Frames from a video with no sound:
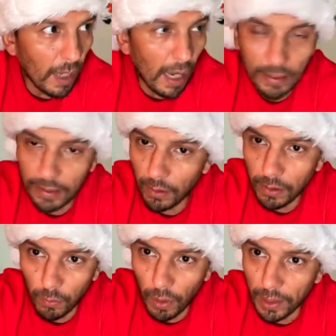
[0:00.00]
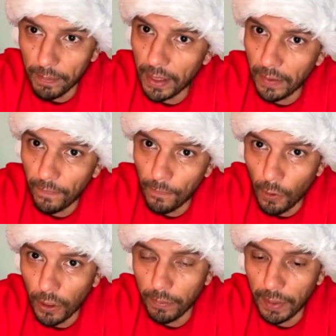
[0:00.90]
I still recommend it
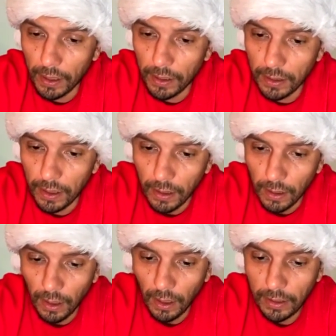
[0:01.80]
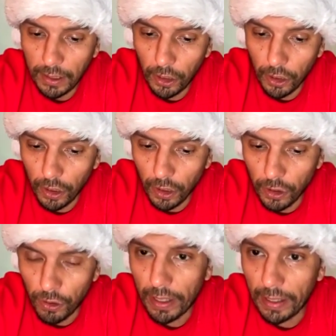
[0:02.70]
for you because let's say you're
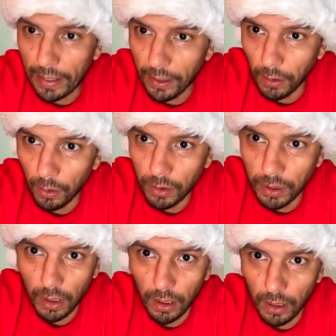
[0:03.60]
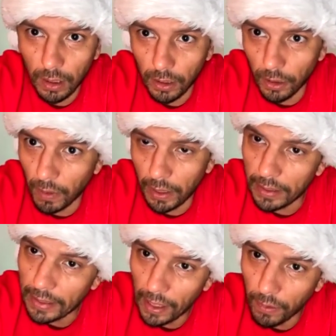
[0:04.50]
training hills, you're
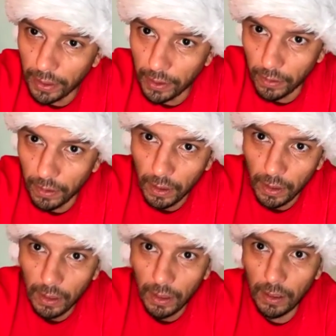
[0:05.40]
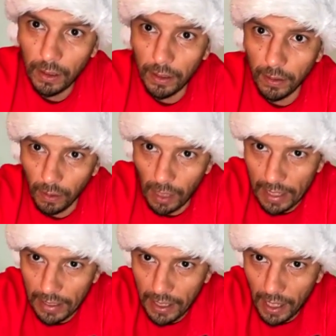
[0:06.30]
running downhill. Uh,
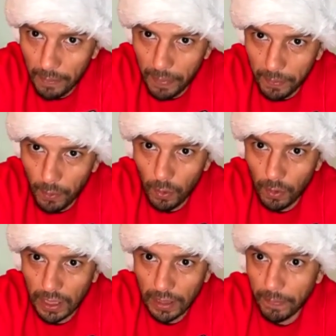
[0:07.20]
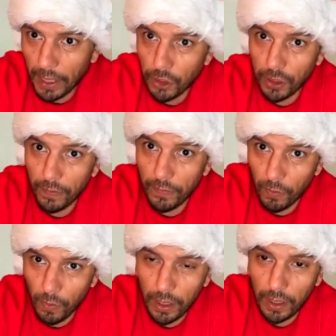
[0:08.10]
Anytime people take pictures of you
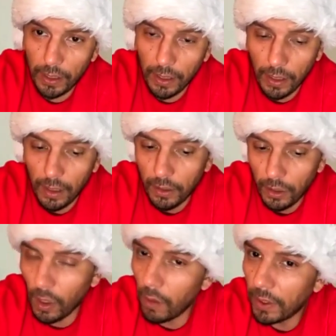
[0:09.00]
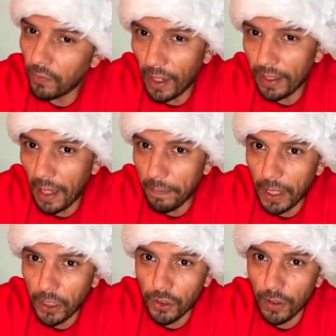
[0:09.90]
running, you'll always find that
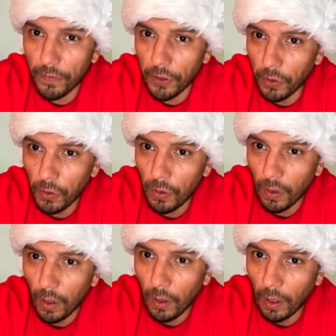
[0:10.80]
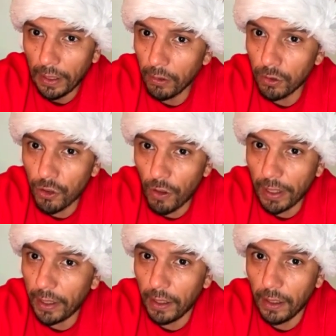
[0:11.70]
picture of you heel
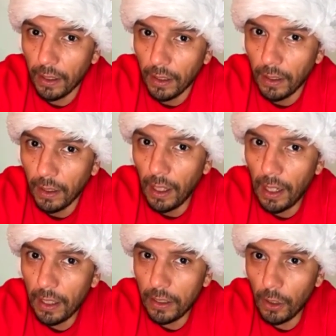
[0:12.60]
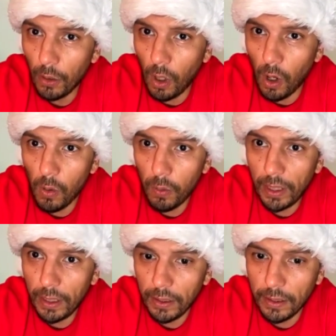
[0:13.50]
striking, and you'll
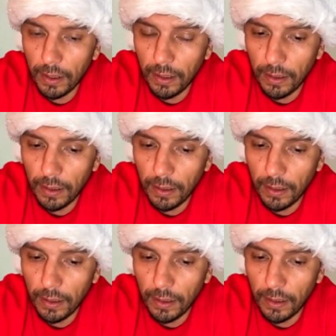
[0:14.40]
always